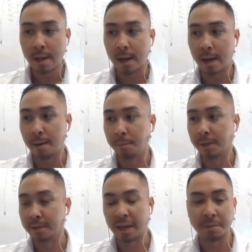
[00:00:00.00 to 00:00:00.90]

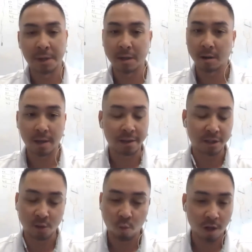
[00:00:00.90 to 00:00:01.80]
But anybody online that's
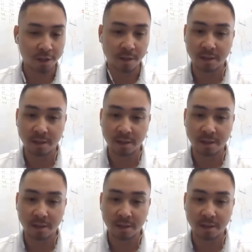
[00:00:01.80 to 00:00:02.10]
just watching this,